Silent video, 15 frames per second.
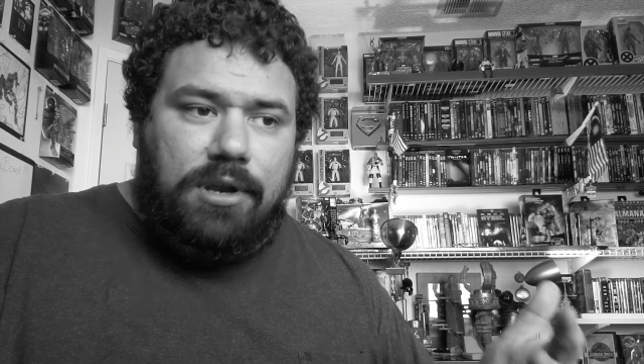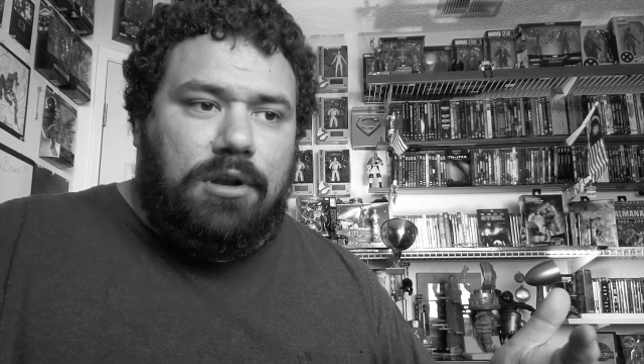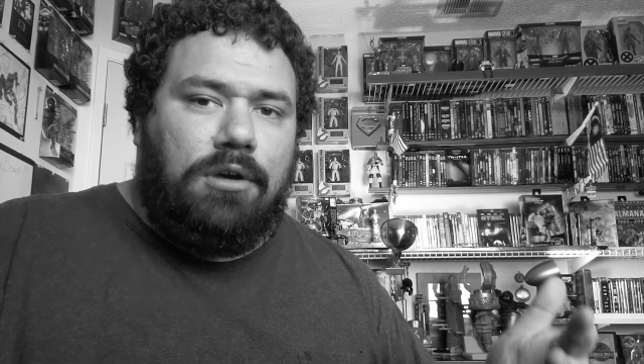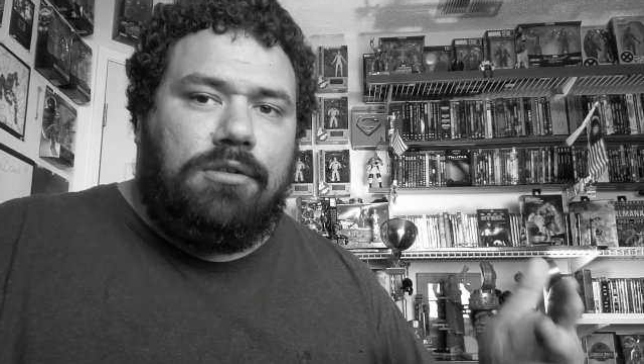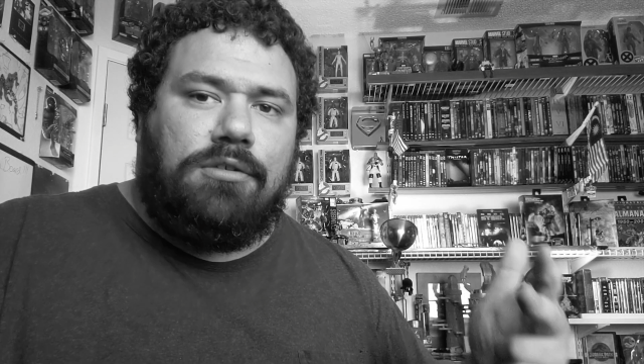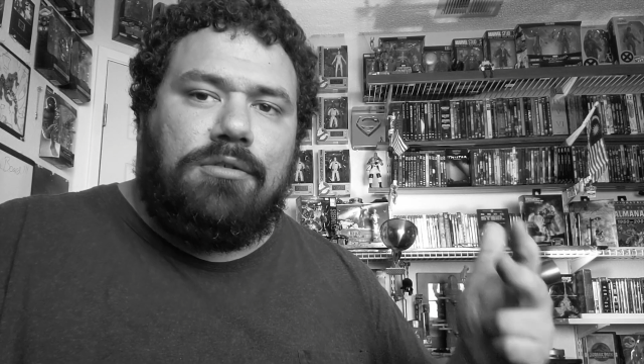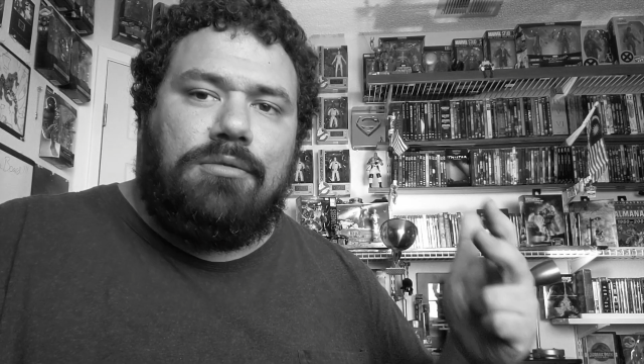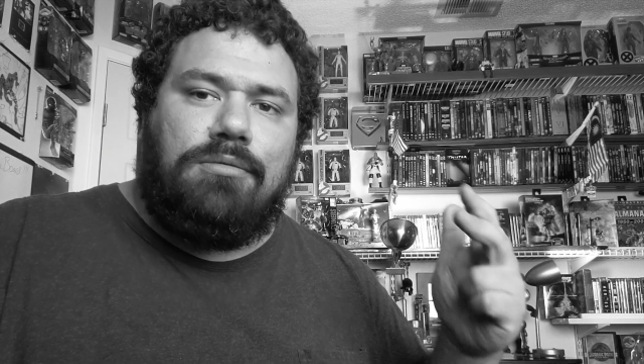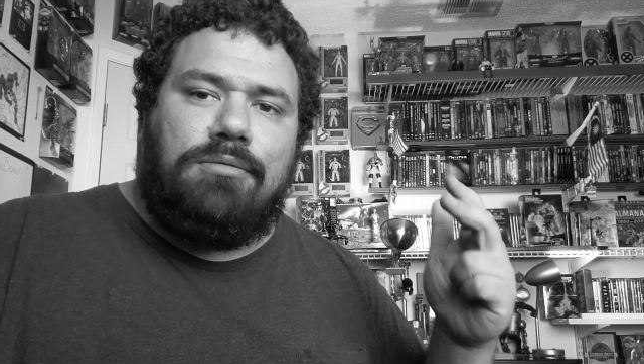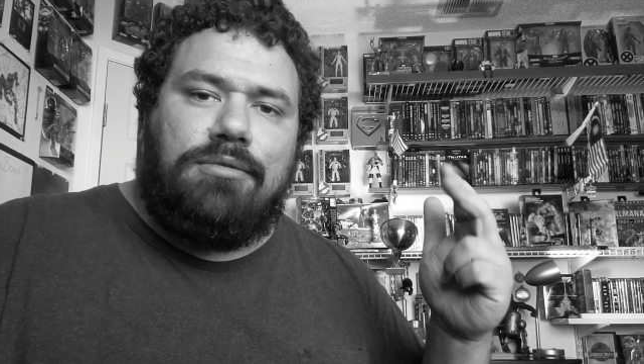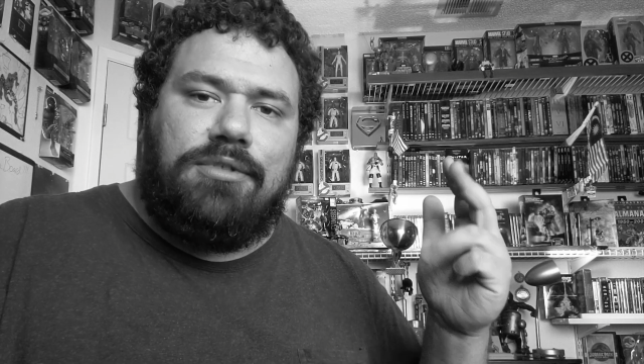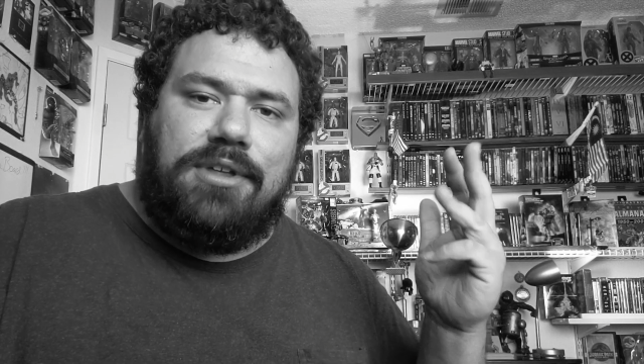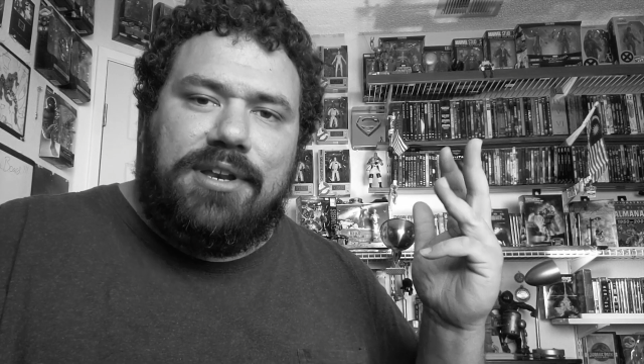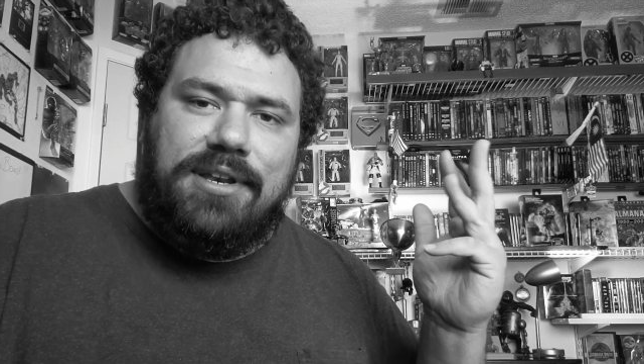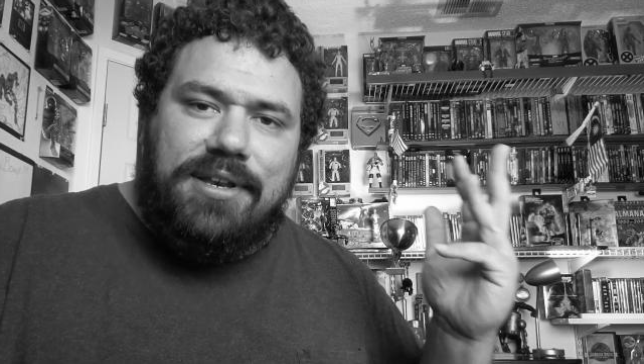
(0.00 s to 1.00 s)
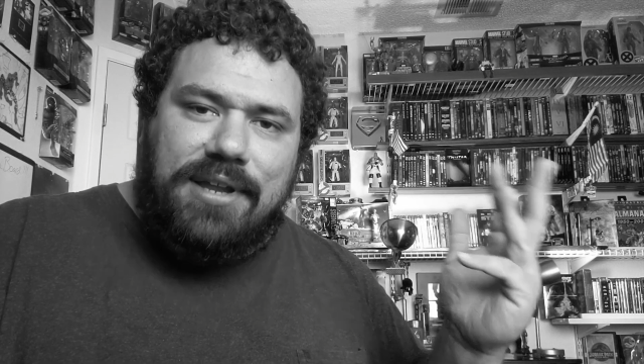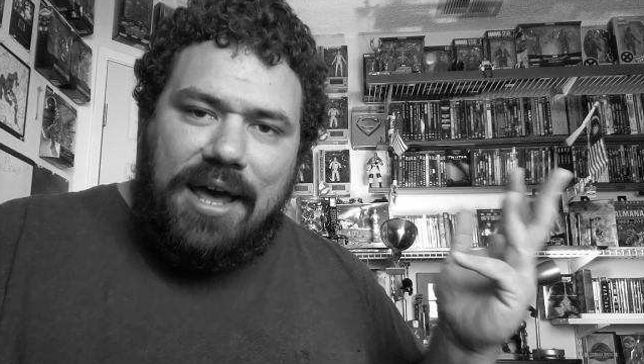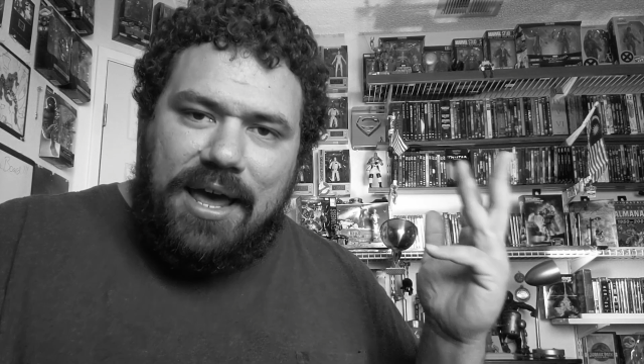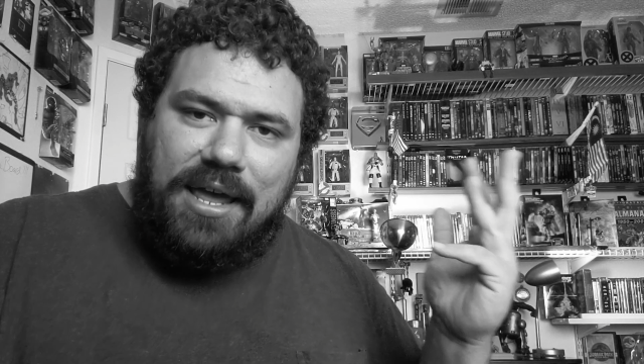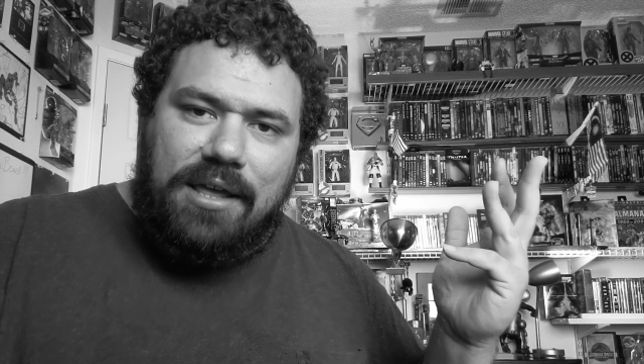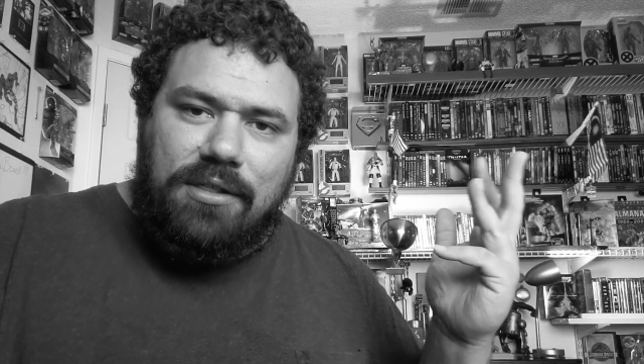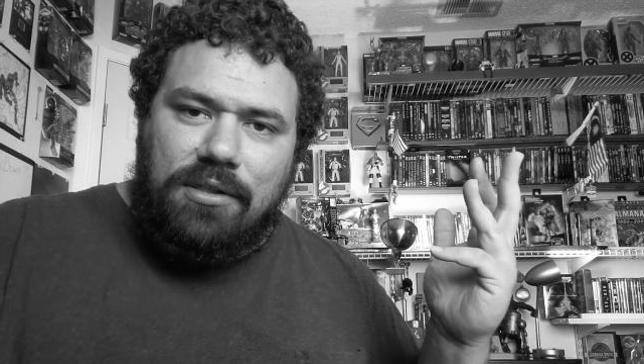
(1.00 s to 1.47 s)
And also the
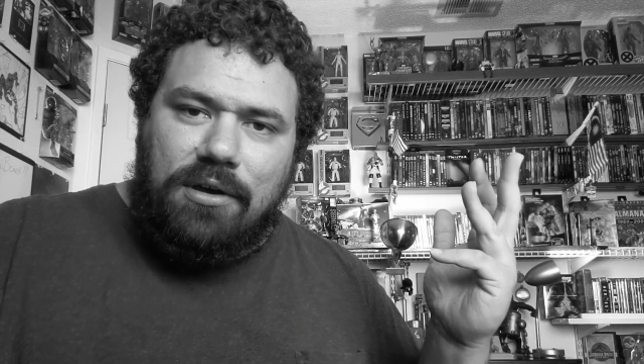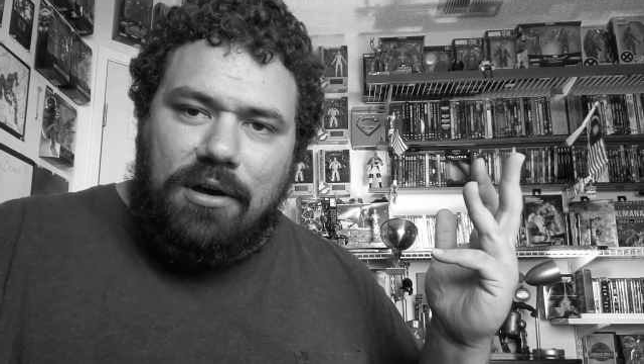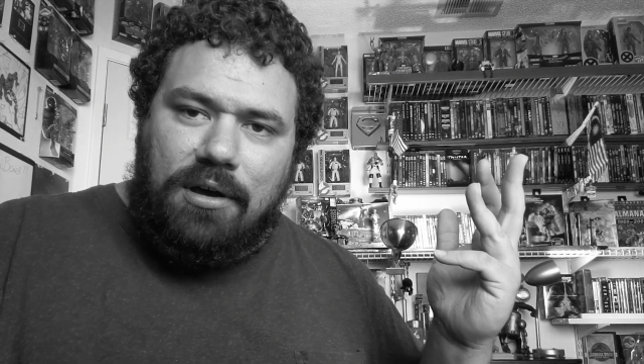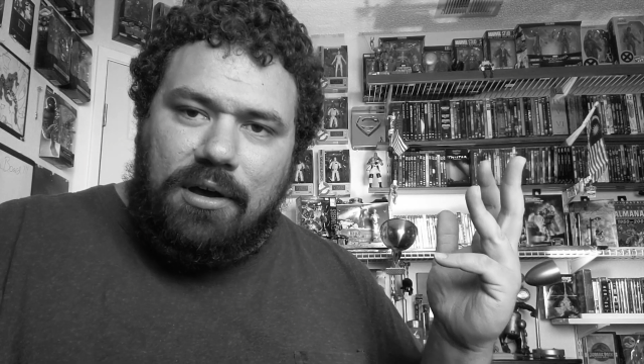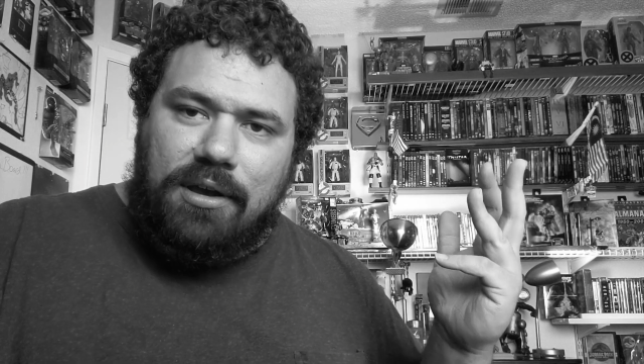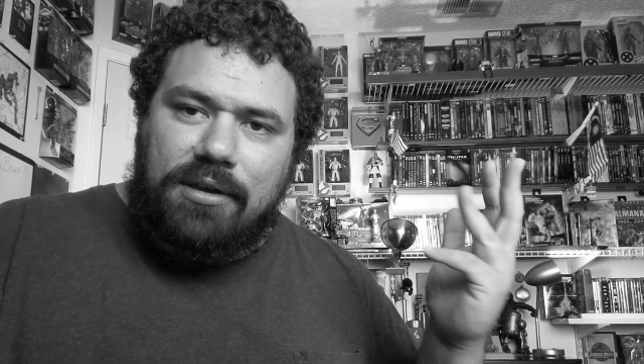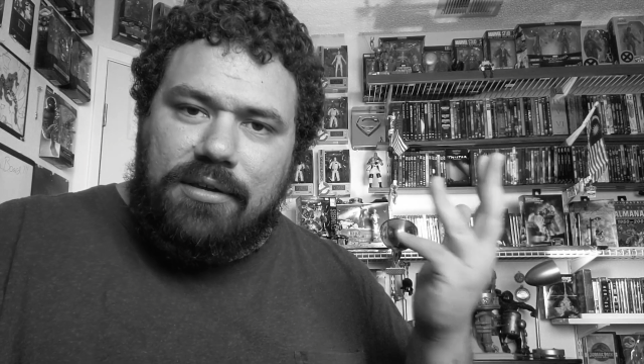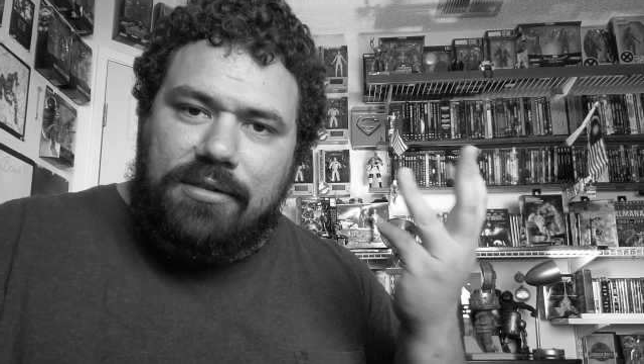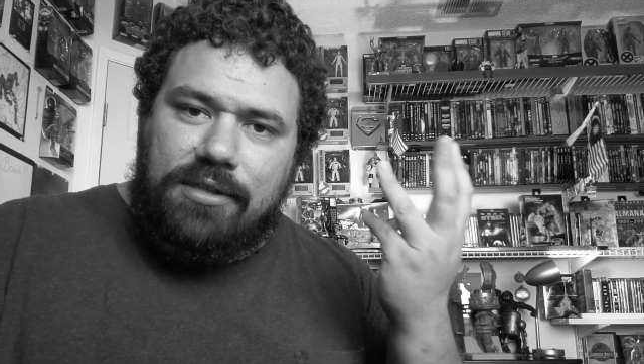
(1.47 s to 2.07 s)
dialogue,